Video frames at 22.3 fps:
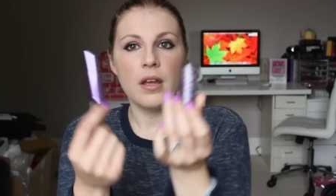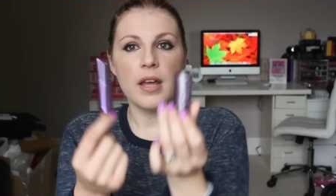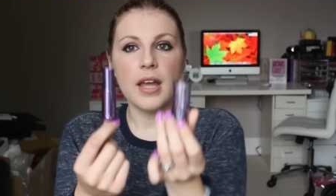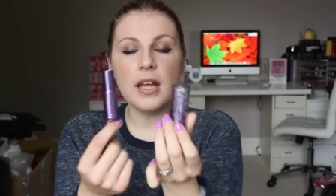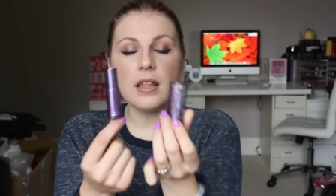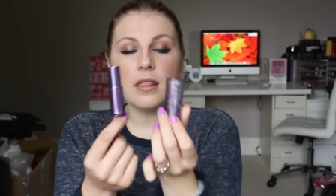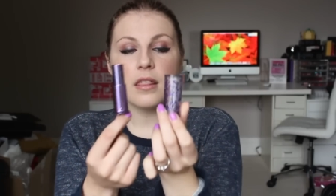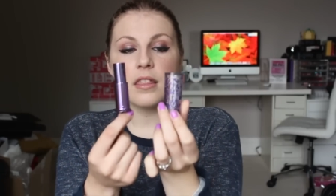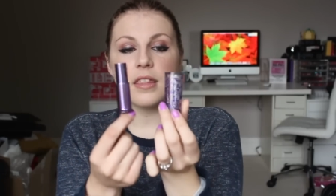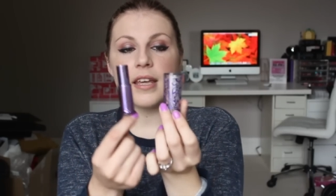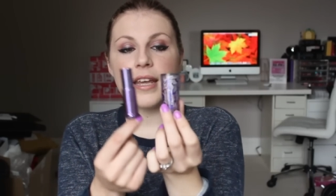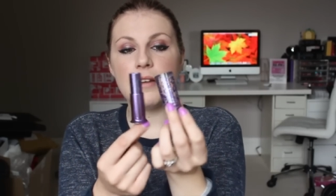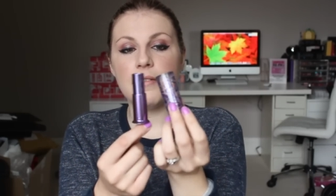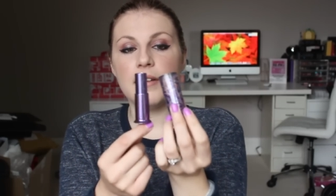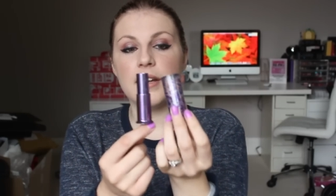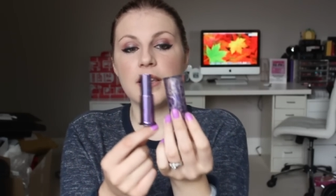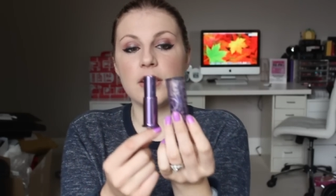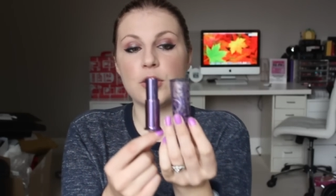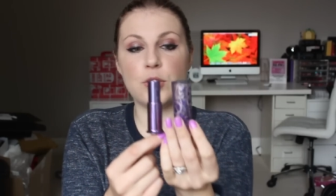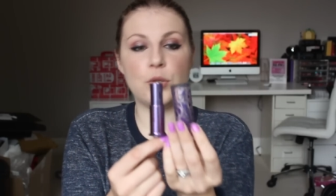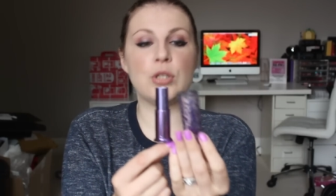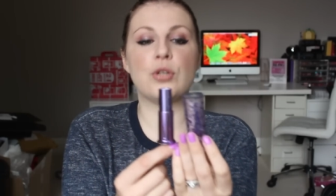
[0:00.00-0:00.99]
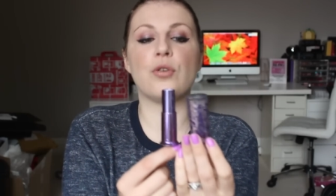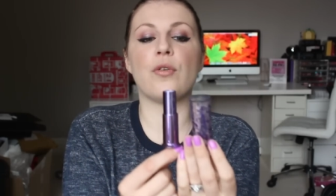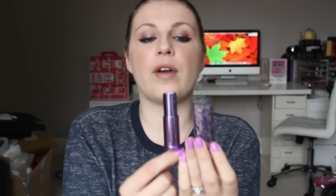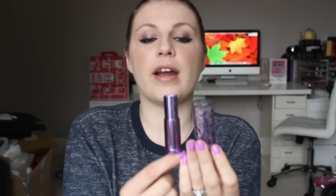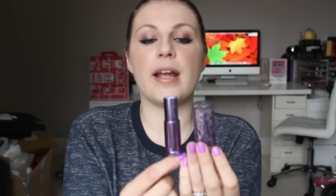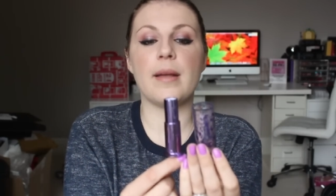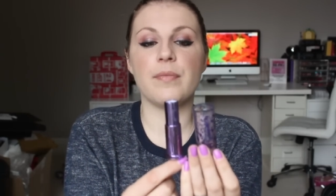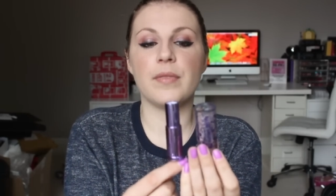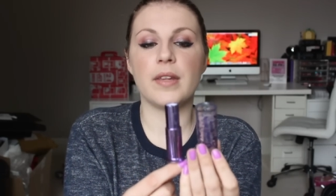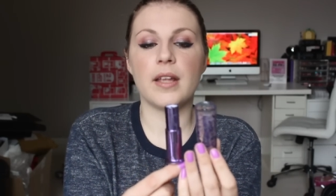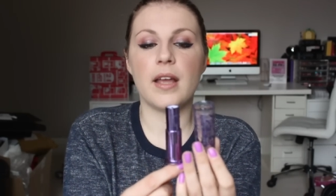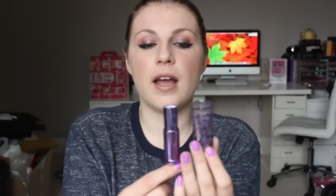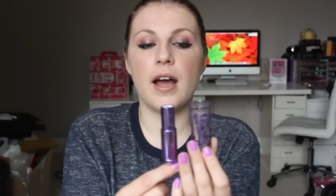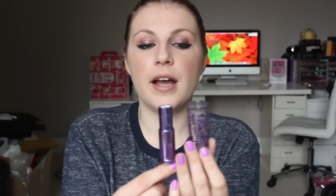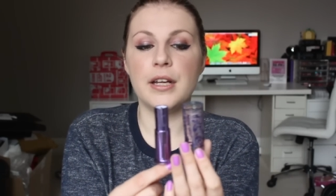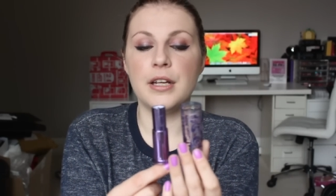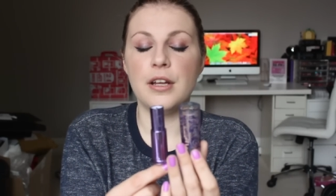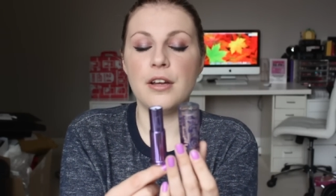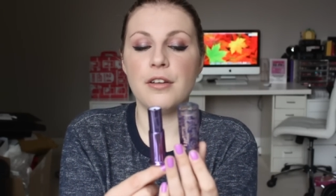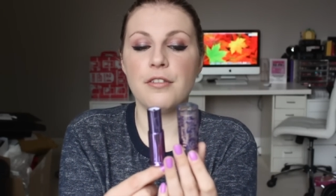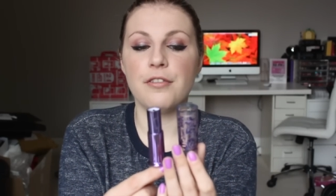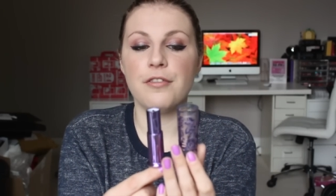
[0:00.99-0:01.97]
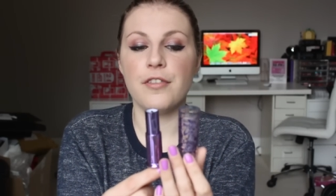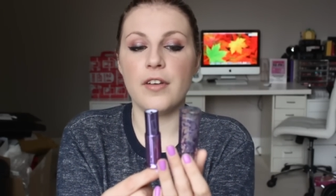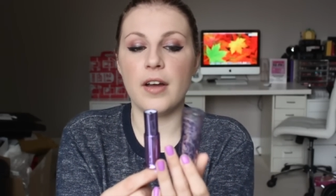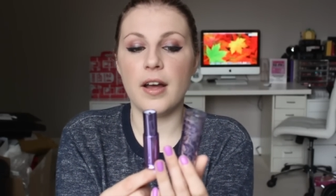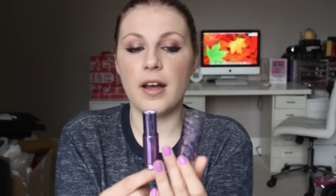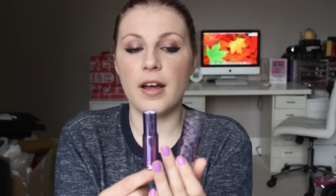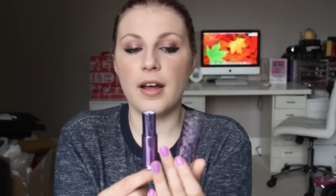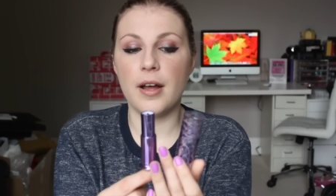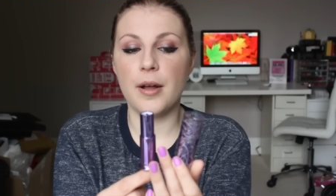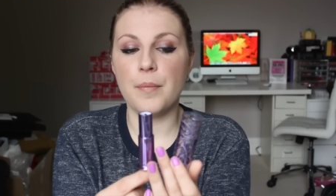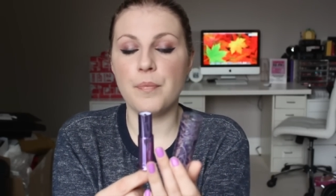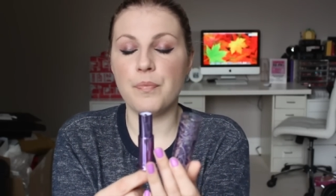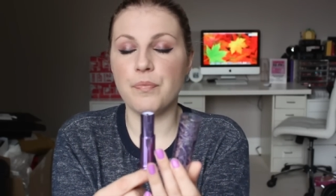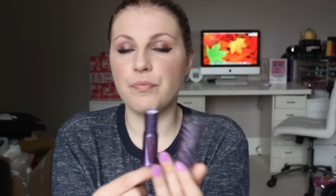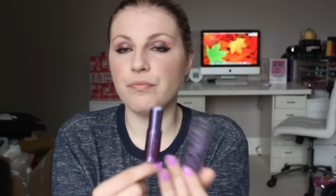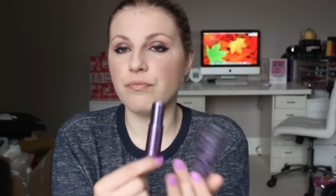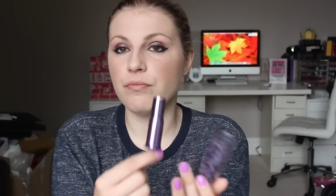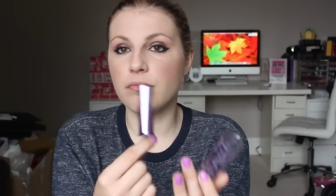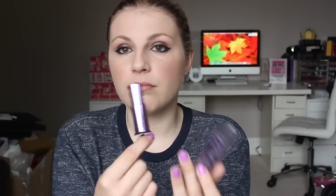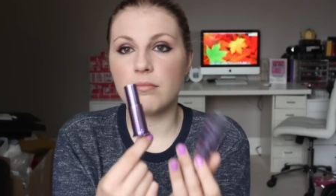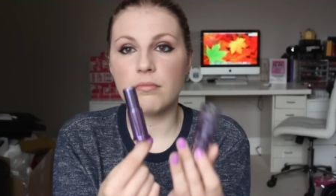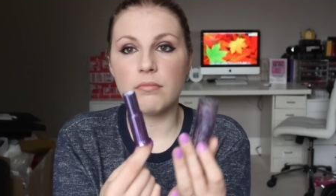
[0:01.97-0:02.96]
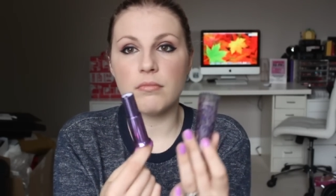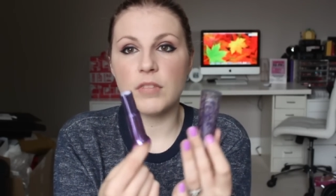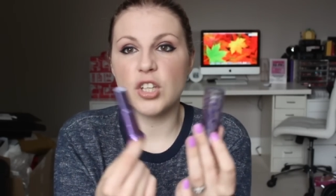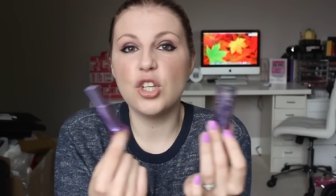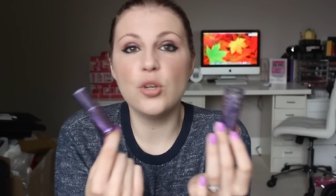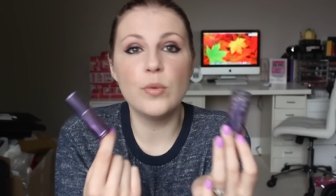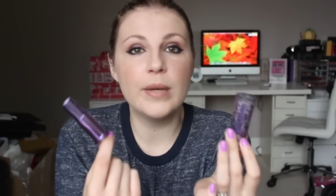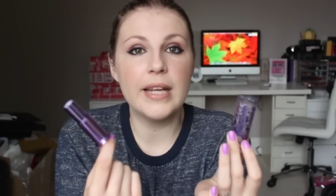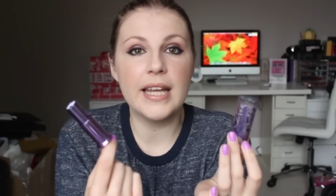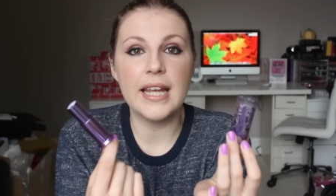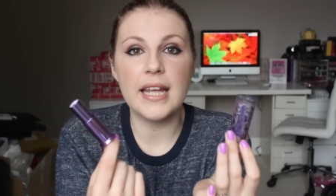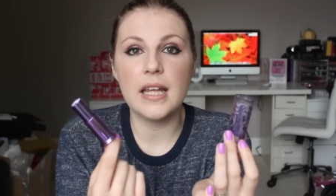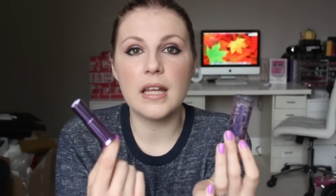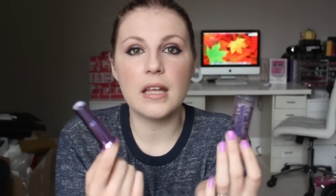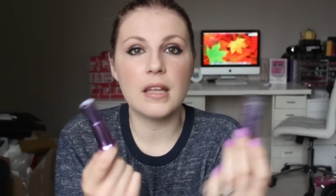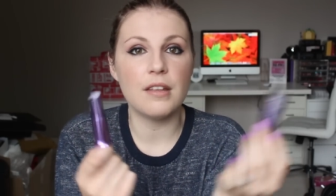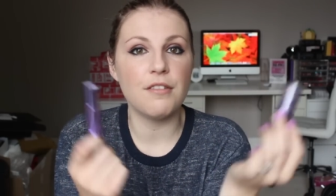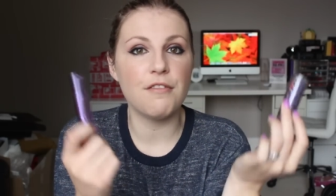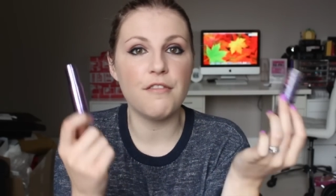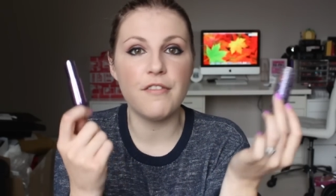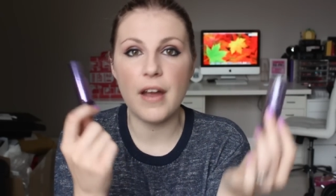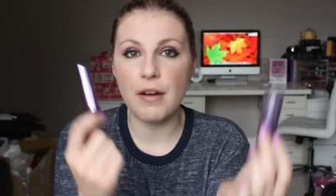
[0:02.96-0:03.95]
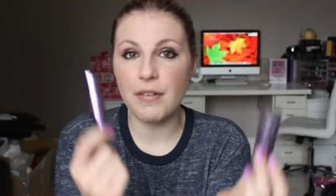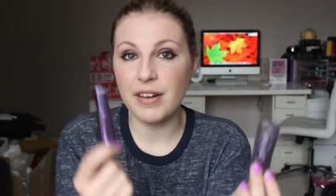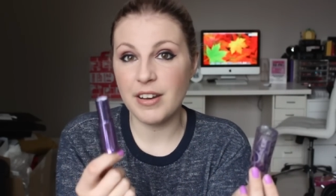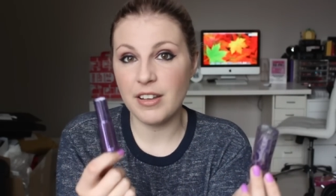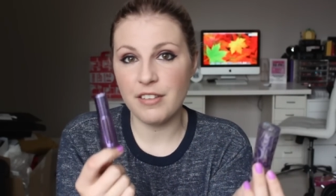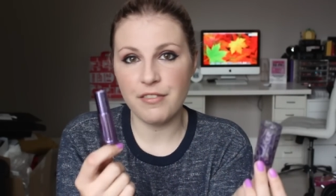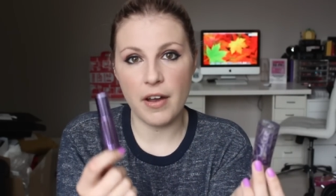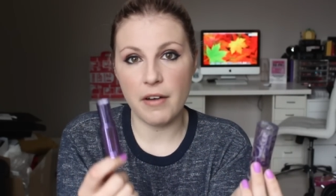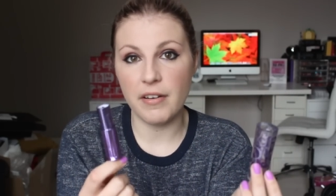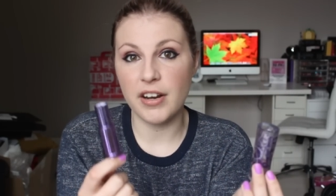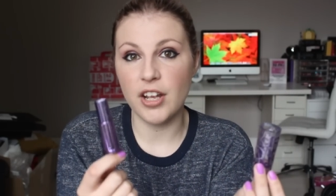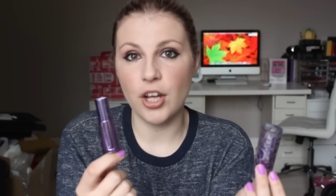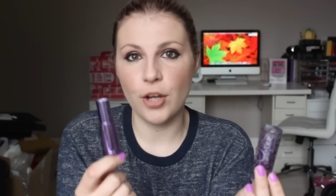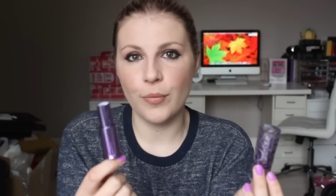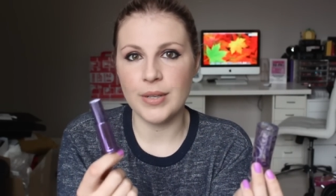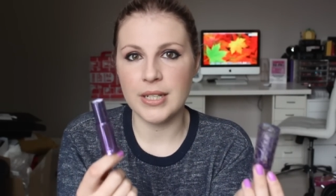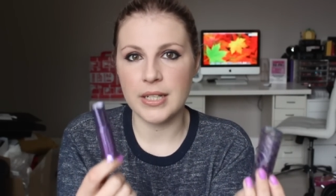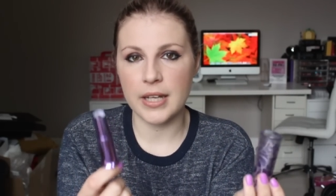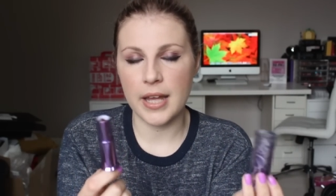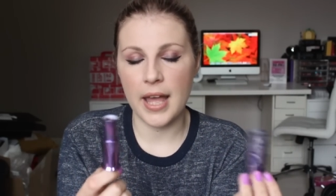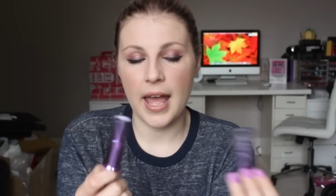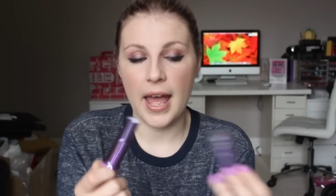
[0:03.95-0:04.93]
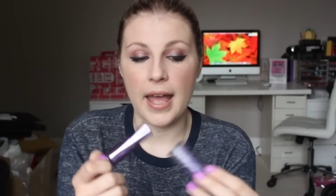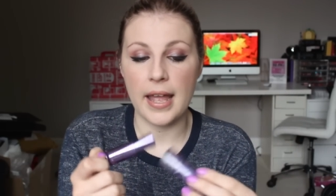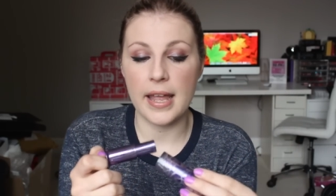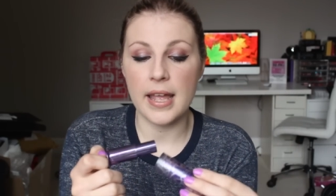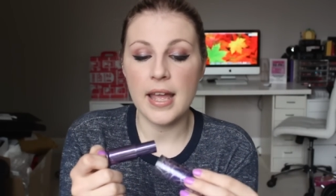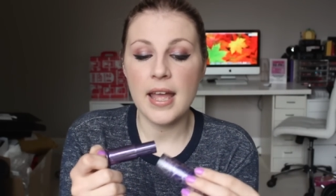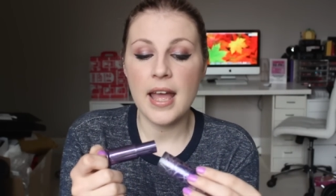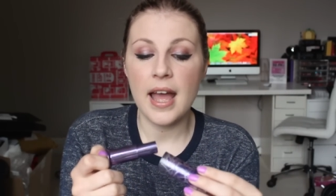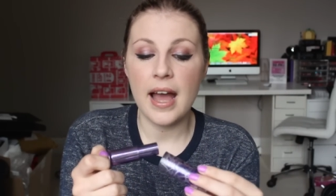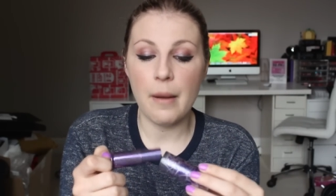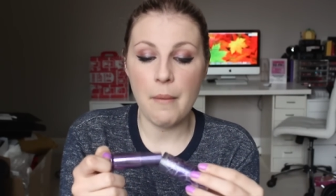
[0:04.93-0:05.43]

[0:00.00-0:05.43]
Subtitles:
In theory, this was great. Kind of unique, very, very Urban Decay.